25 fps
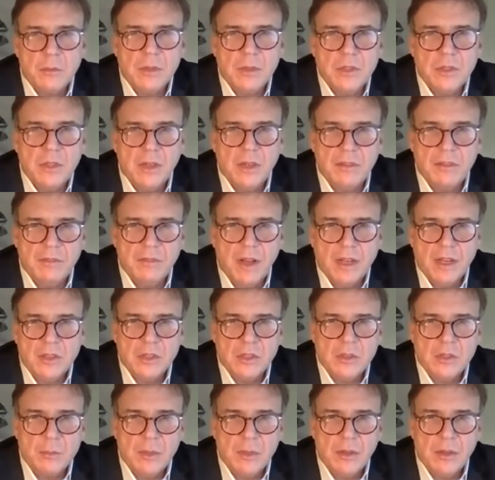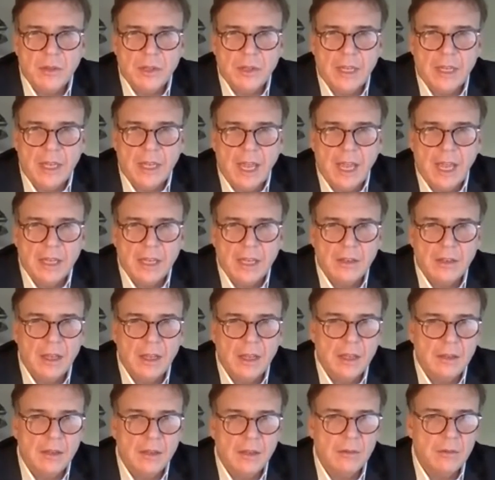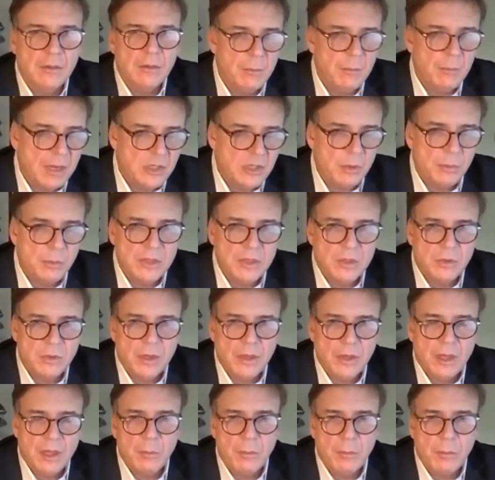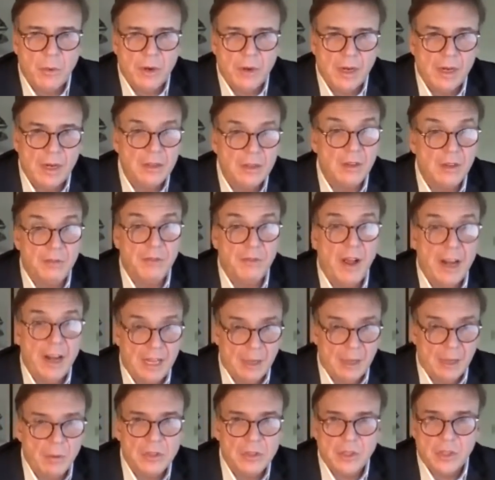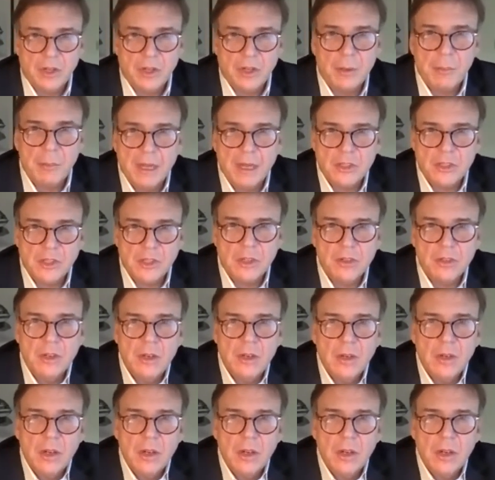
What should advisors be looking at? The measurement's really important, and defining what you're going to measure,